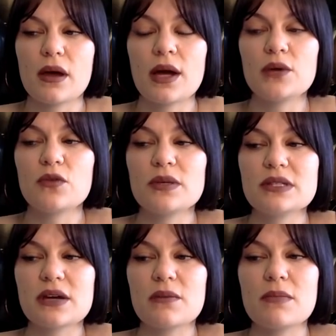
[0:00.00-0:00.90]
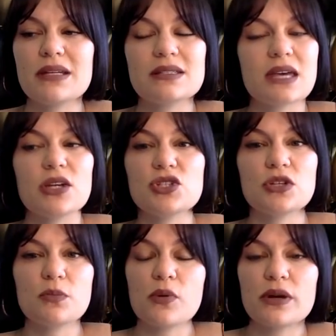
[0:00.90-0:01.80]
kind of almost like a
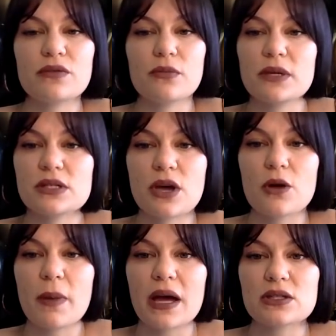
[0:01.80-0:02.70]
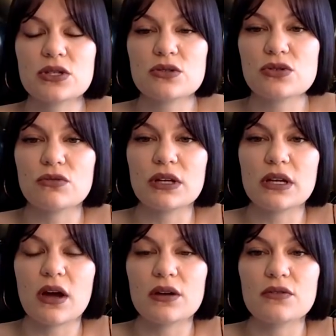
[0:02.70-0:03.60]
meditation point for me to go back to
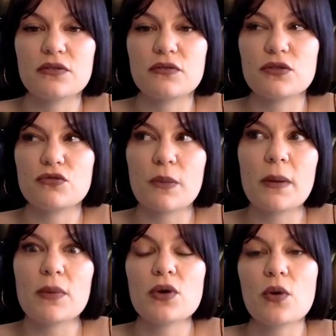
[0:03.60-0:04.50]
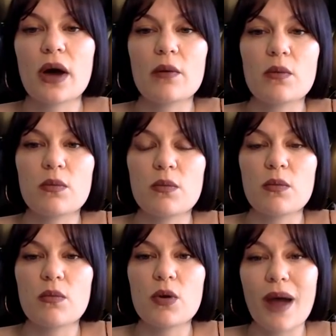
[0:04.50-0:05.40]
really kind of remember who I
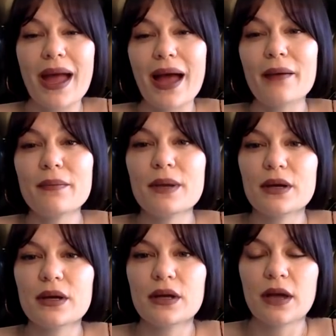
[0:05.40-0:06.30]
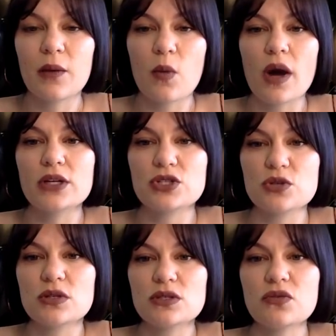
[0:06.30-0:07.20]
am and what I
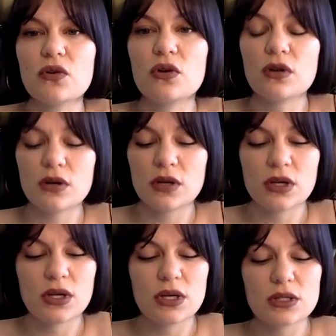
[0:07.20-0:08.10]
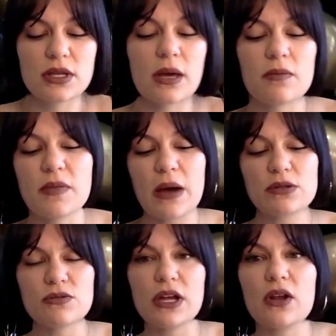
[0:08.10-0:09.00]
do this for. So yeah, that
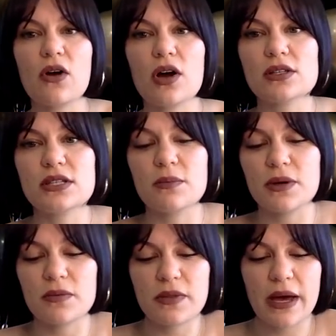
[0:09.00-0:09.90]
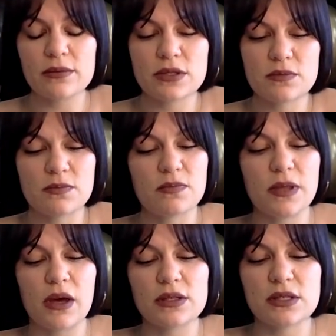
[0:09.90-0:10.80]
was a really long answer, but that was
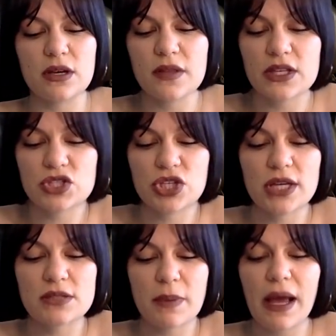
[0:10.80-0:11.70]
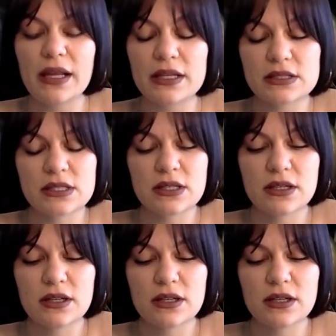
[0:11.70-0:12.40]
the answer. That's Jess Pallet.